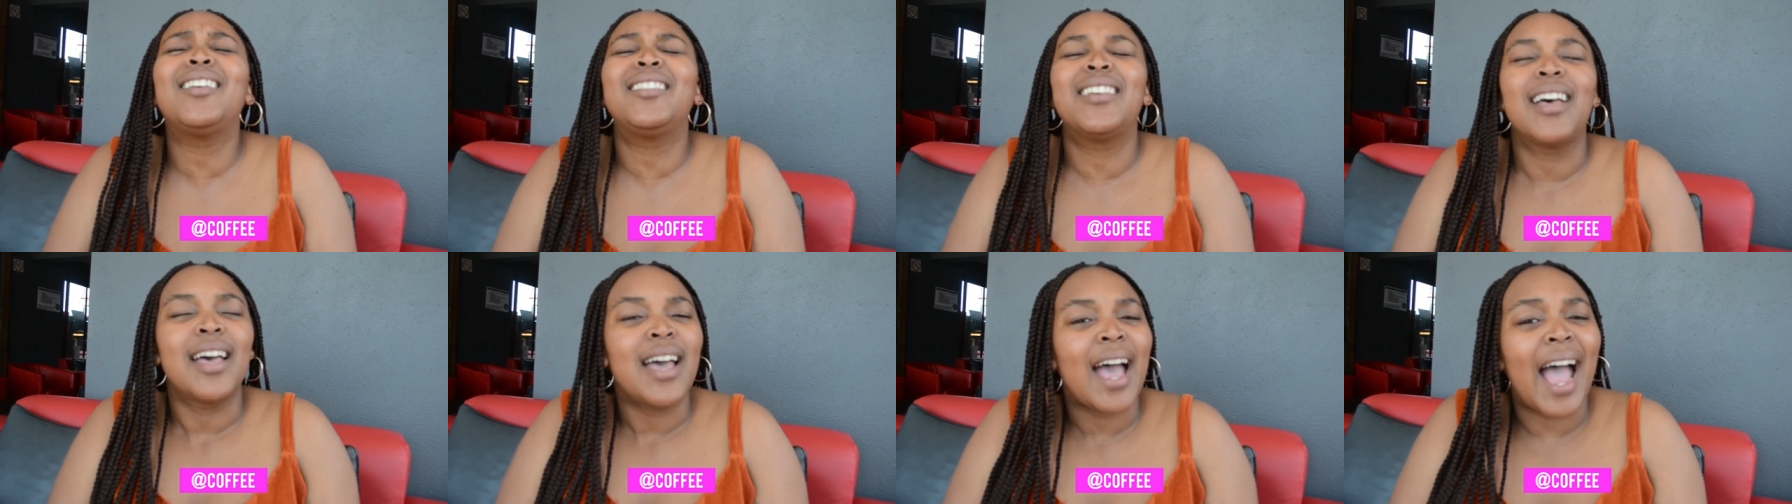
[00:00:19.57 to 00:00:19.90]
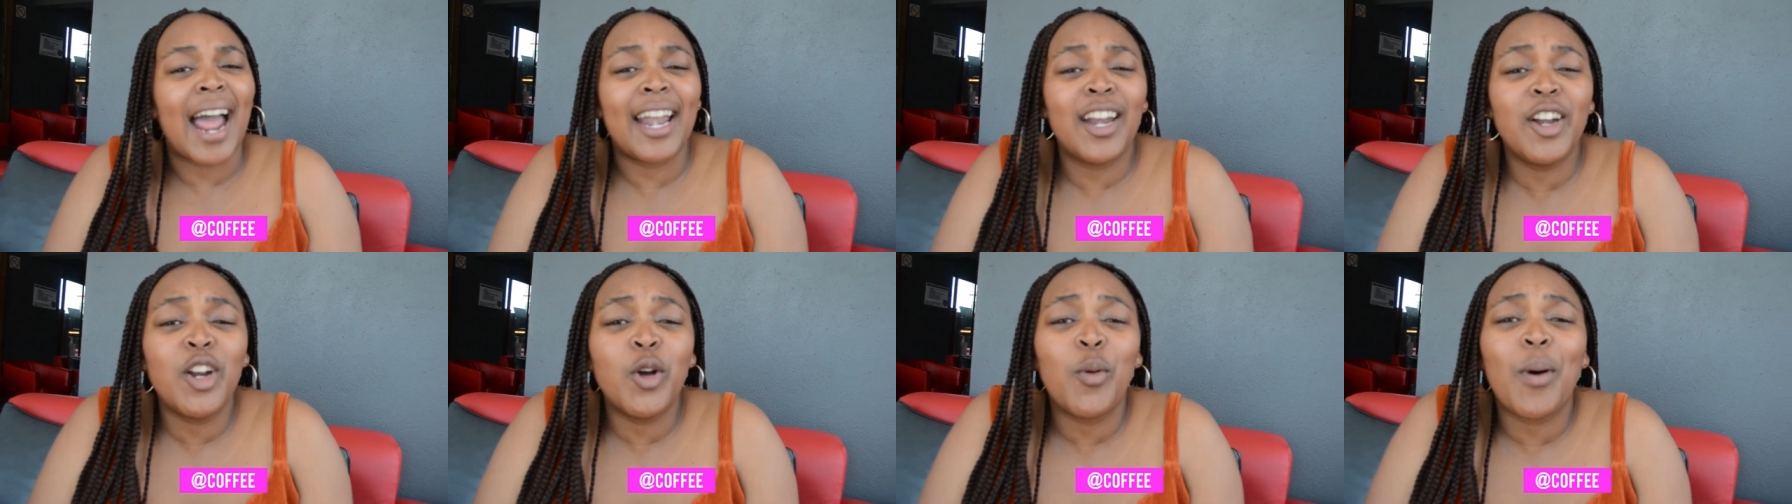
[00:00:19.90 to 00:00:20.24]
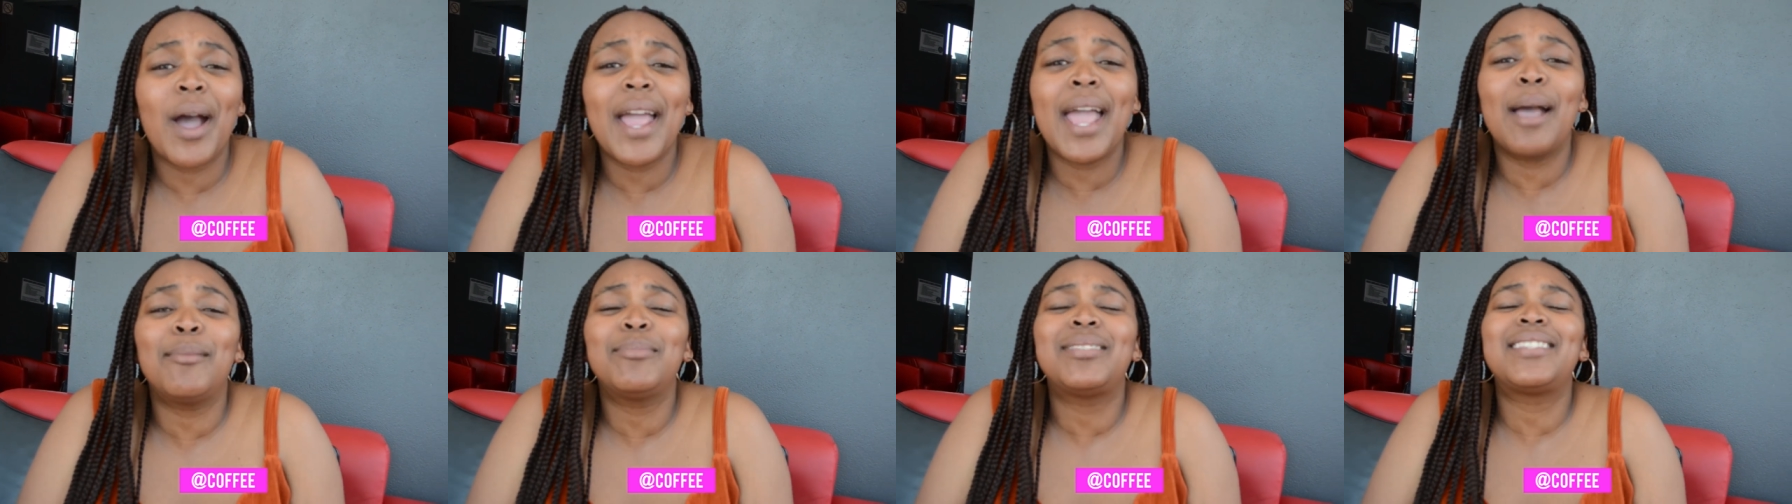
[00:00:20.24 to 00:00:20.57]
I don't know why
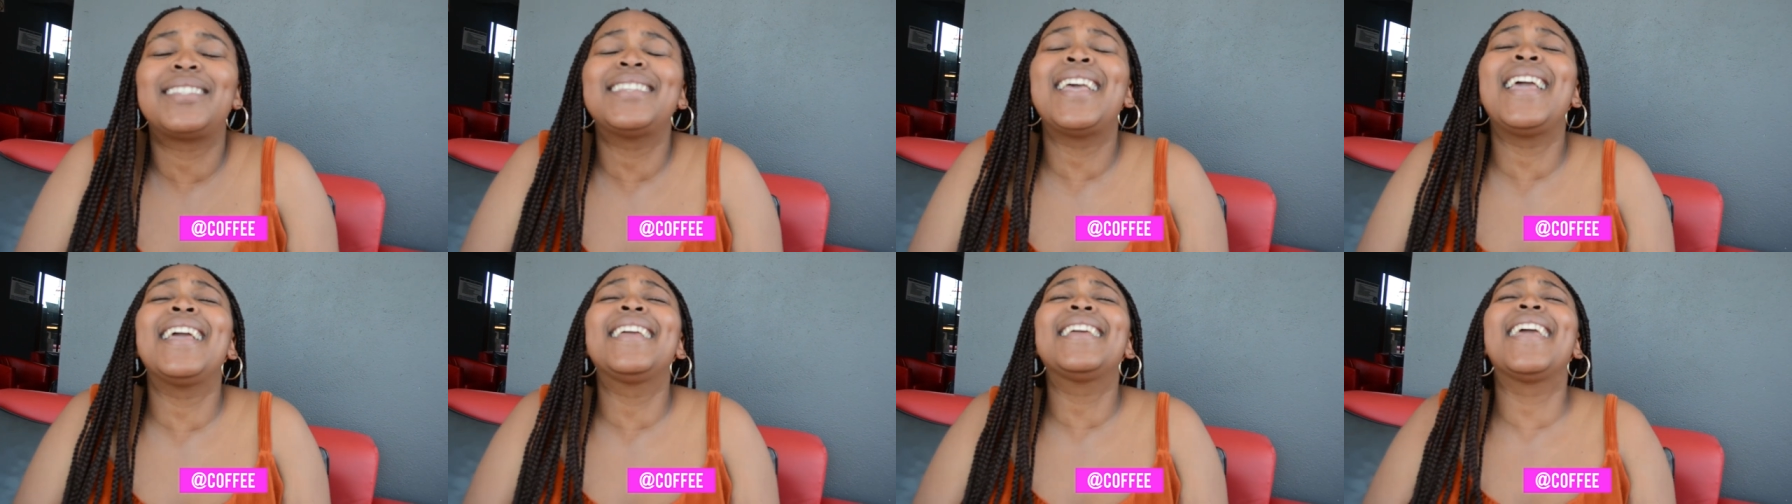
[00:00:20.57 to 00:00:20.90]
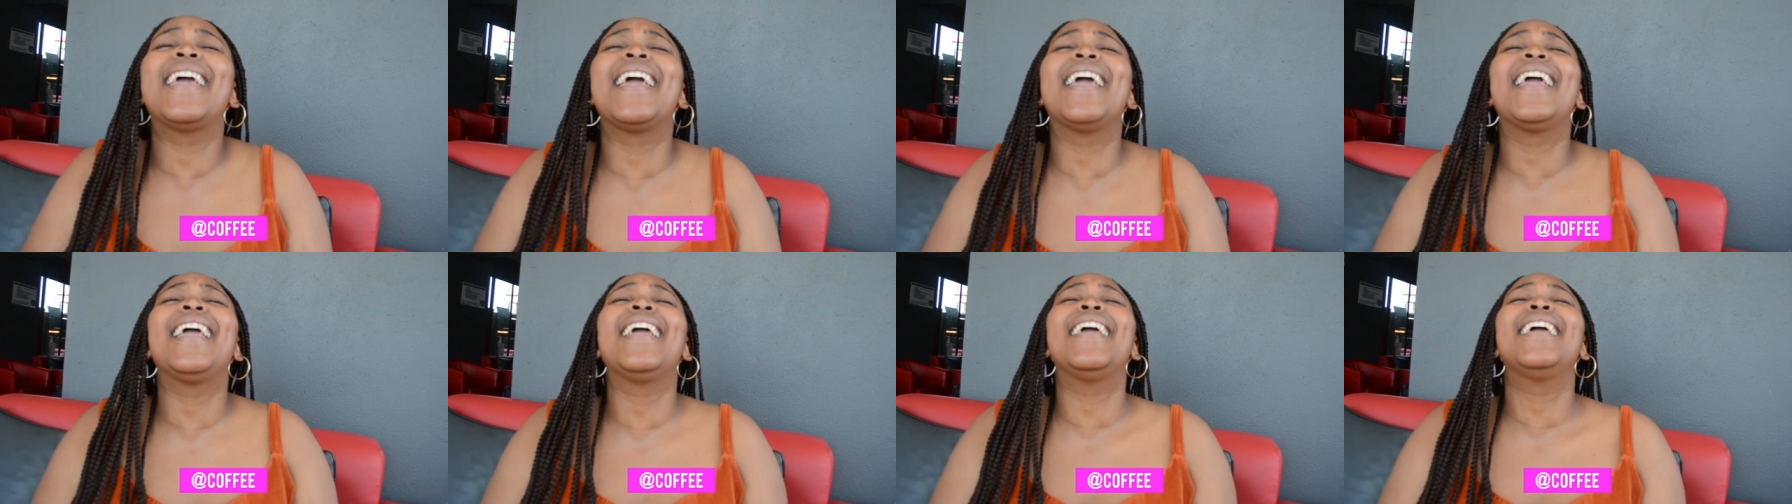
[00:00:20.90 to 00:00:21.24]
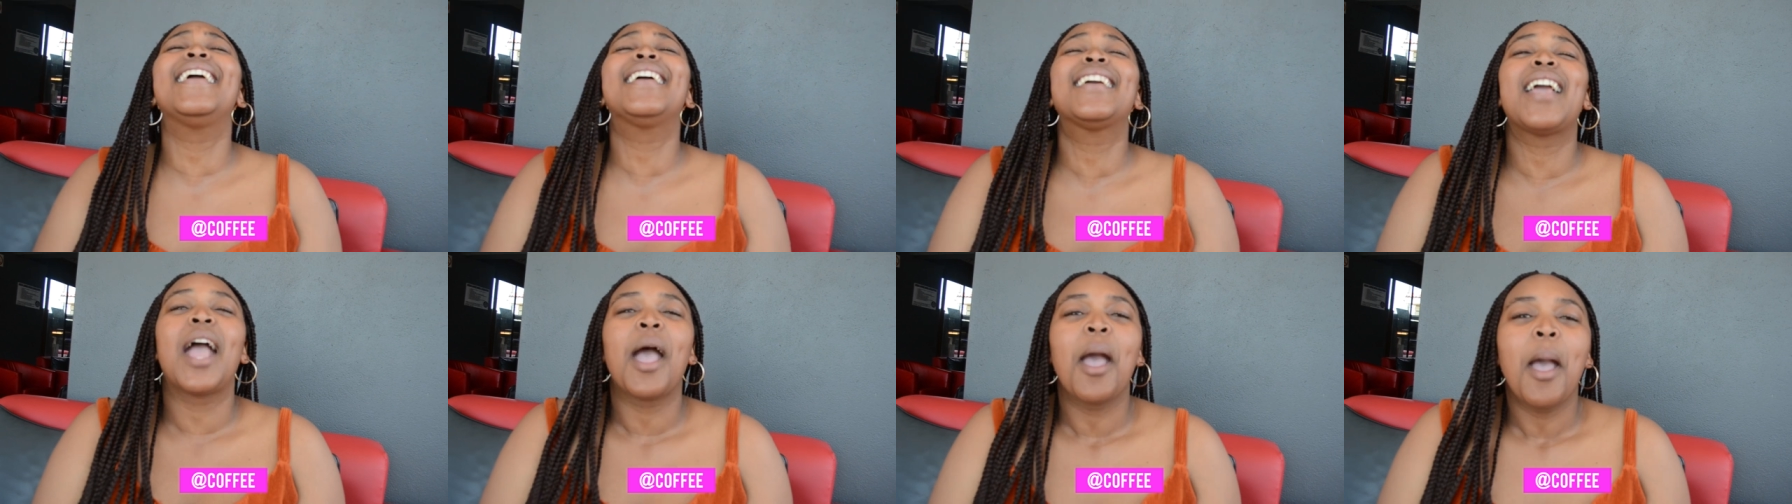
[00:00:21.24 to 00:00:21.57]
I'm singing,
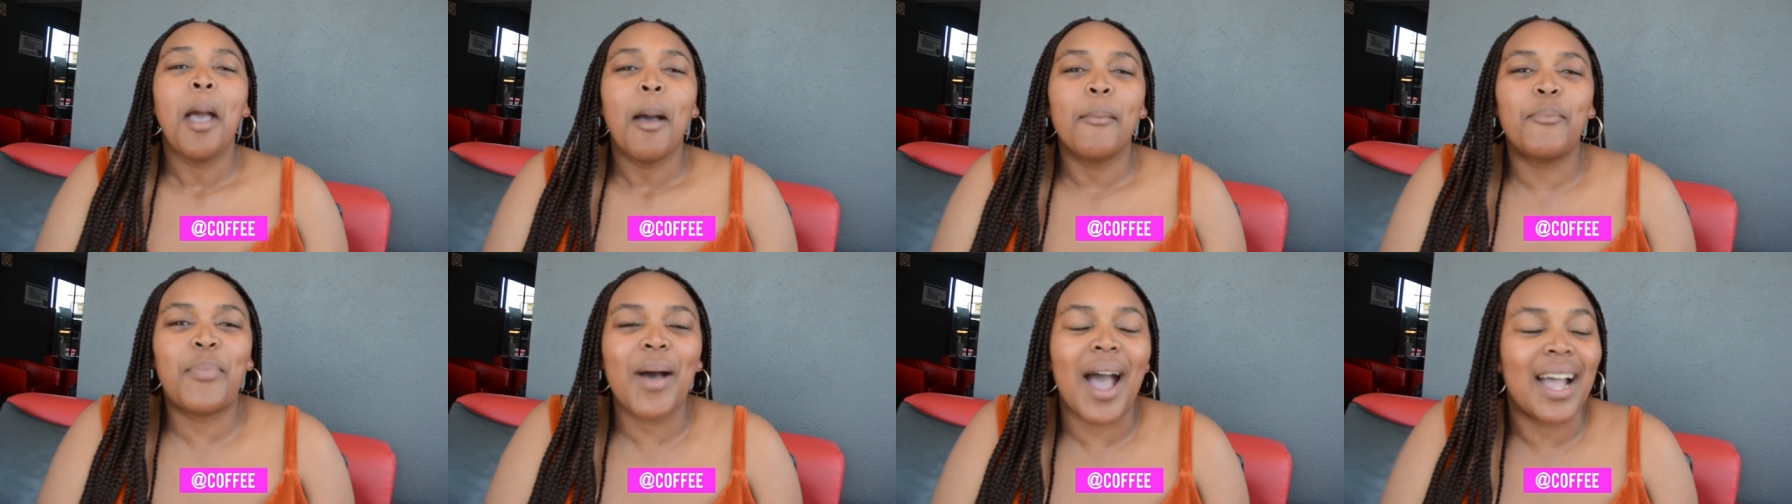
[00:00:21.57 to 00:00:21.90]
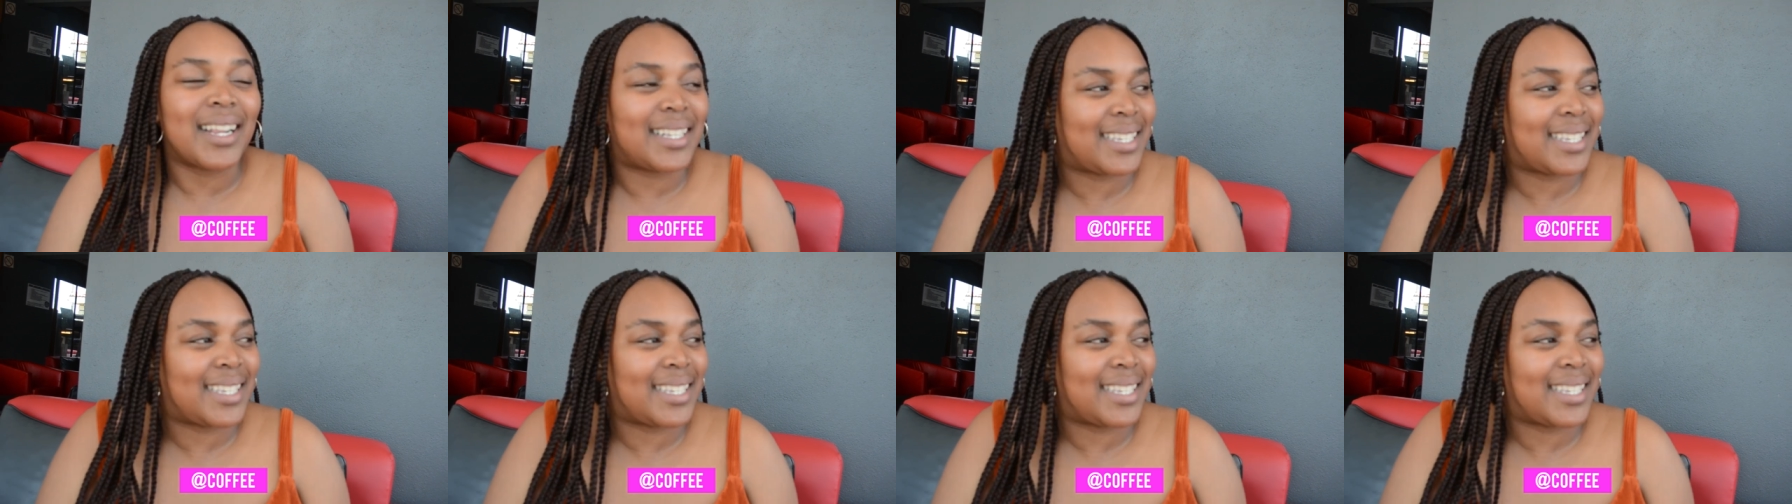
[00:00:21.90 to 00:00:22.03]
but